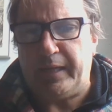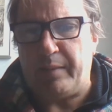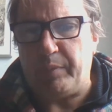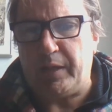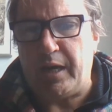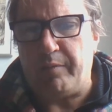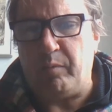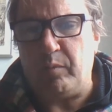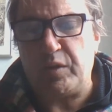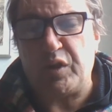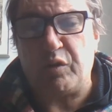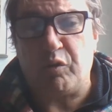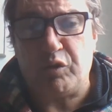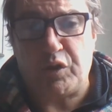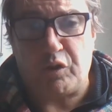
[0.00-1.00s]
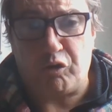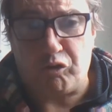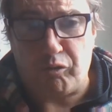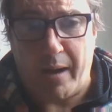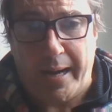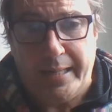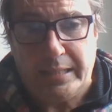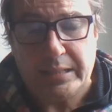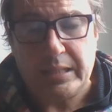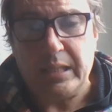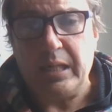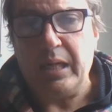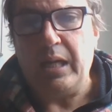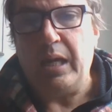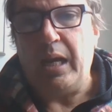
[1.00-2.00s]
up and covering was so great.
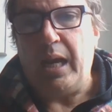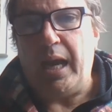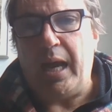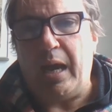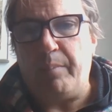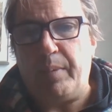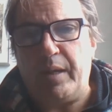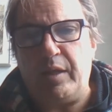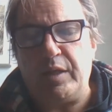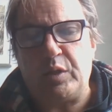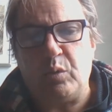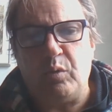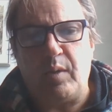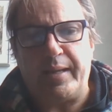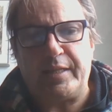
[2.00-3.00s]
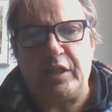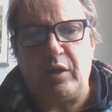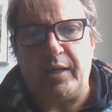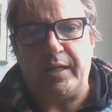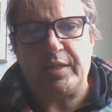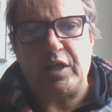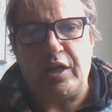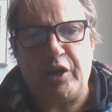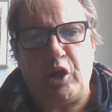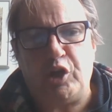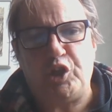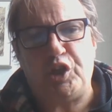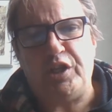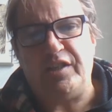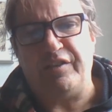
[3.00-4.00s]
But it's all acting like it's like, you know,
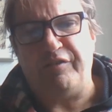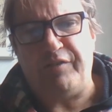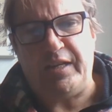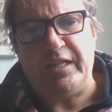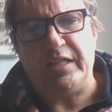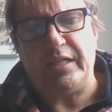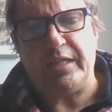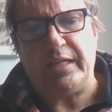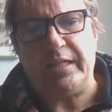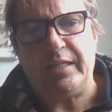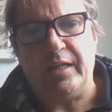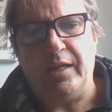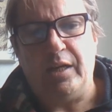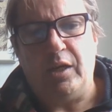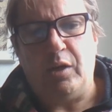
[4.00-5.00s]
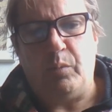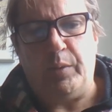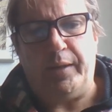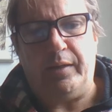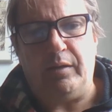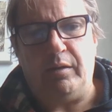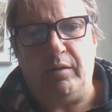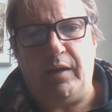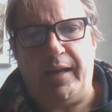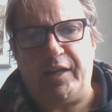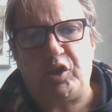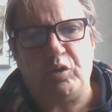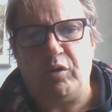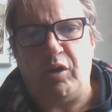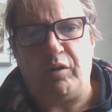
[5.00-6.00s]
she's invented it, when
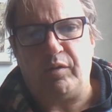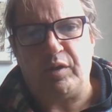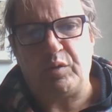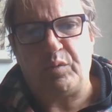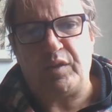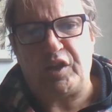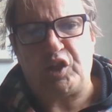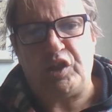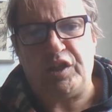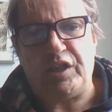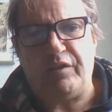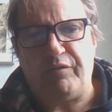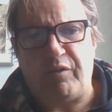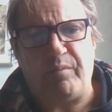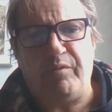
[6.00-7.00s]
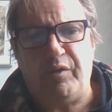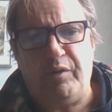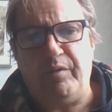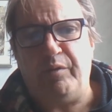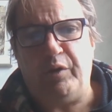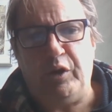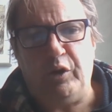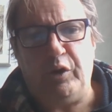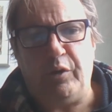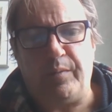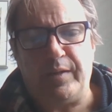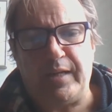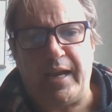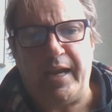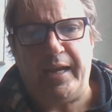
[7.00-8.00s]
actually not. This was actually said from very, very early on
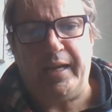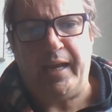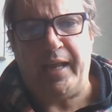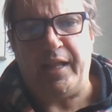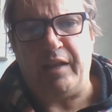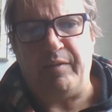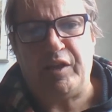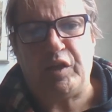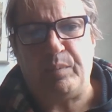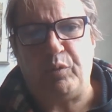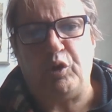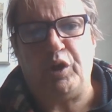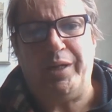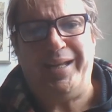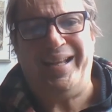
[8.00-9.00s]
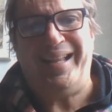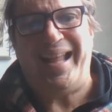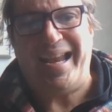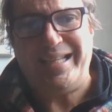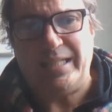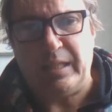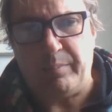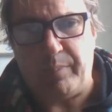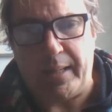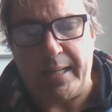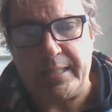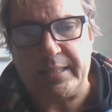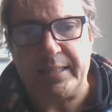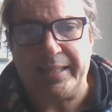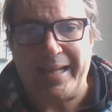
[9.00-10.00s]
the day, and they've actually put it late in the
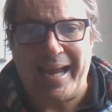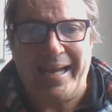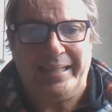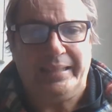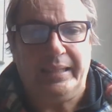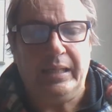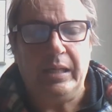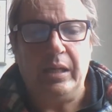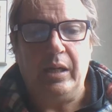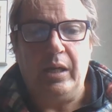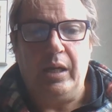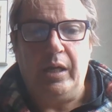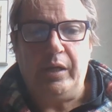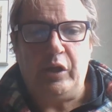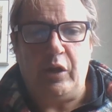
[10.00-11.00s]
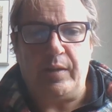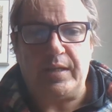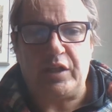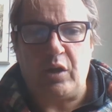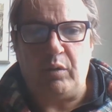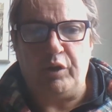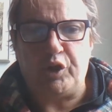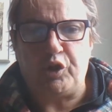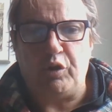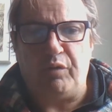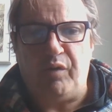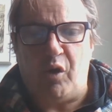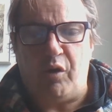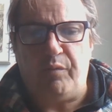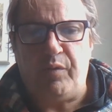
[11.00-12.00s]
place. And again, you know, this whole
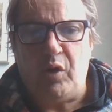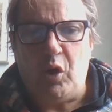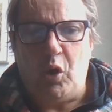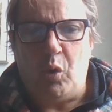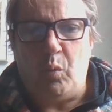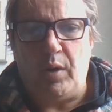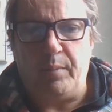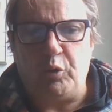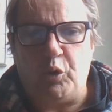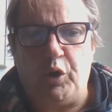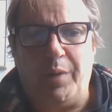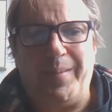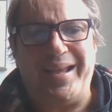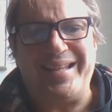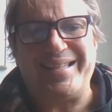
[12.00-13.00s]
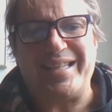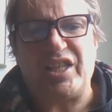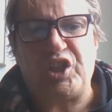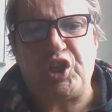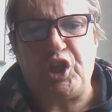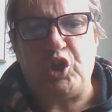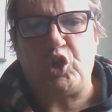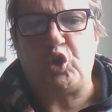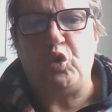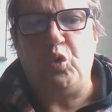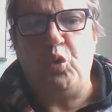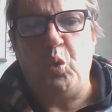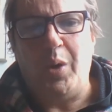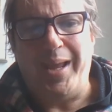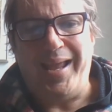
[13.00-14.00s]
issue of what I'm talking about is essential